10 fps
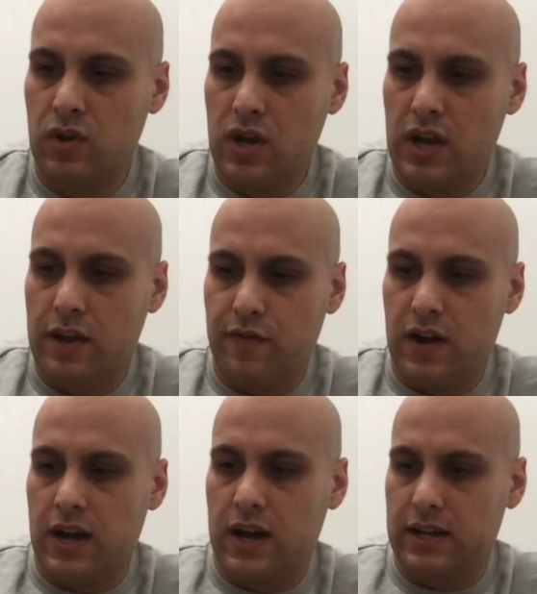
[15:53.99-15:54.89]
if
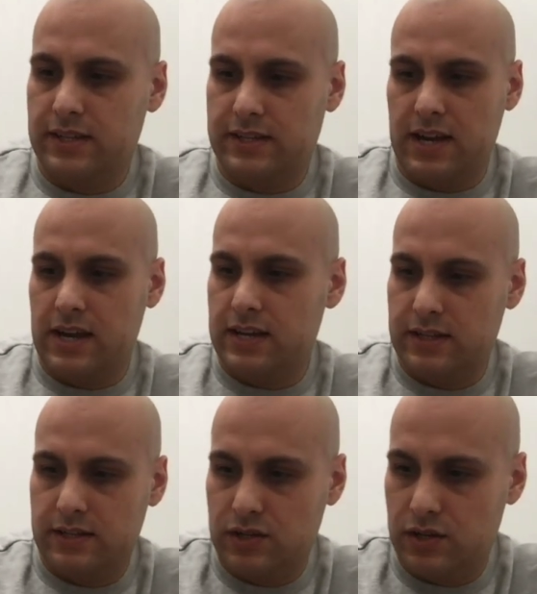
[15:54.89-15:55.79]
I
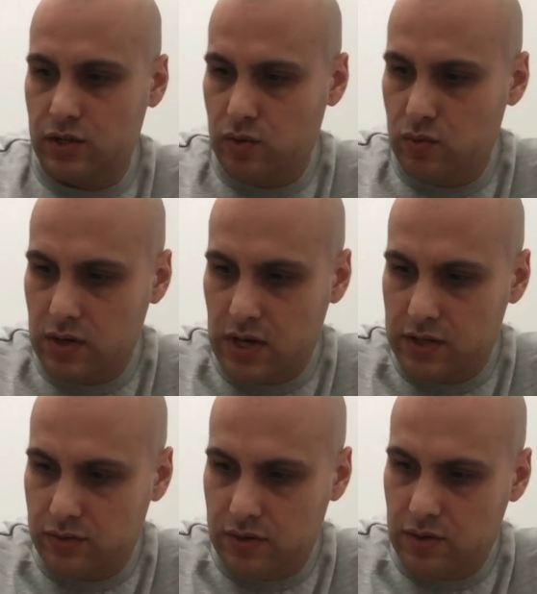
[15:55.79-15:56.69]
decided to, I
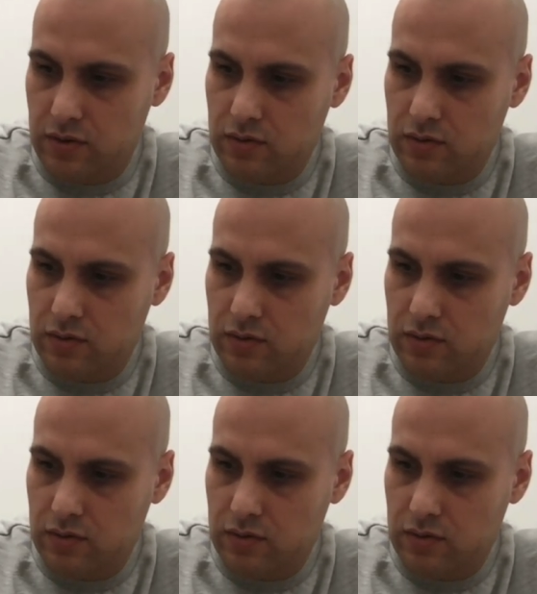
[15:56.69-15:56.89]
don't know,